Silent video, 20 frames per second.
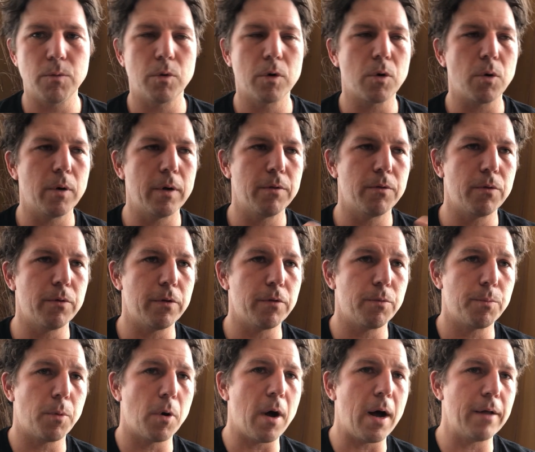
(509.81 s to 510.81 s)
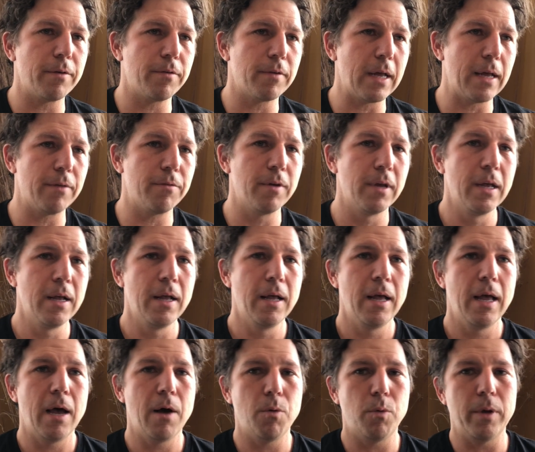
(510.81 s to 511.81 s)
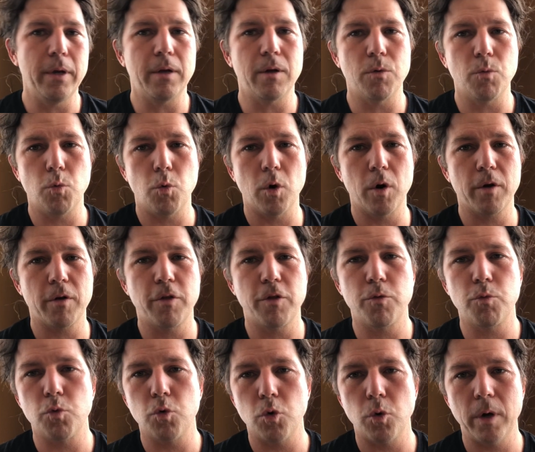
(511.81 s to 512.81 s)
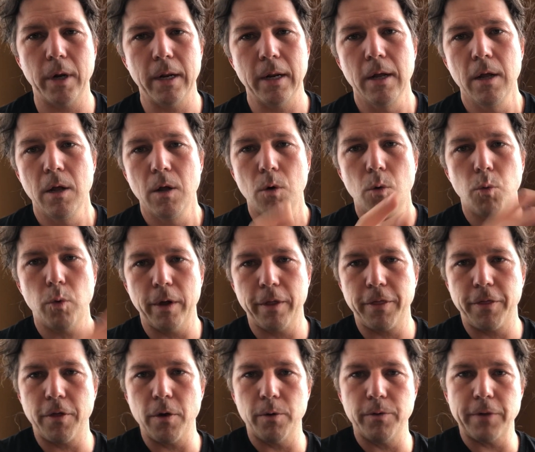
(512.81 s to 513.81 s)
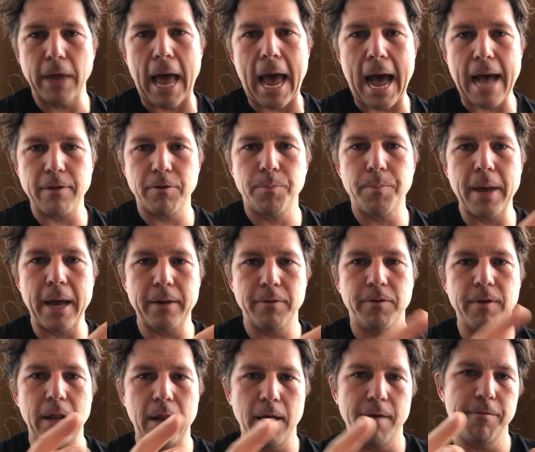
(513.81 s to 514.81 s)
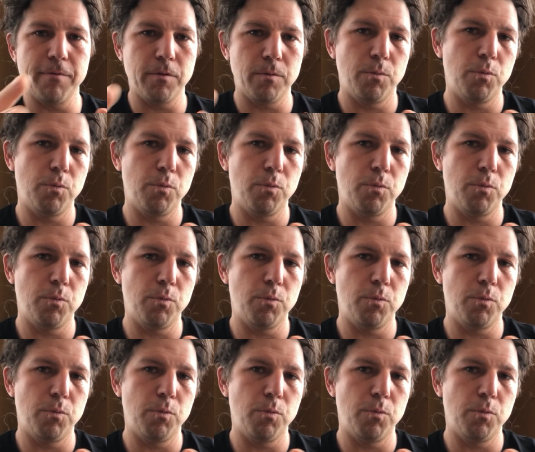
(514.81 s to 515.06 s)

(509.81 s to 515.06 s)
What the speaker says: We're going through this process, and we can work through it with those aspects that have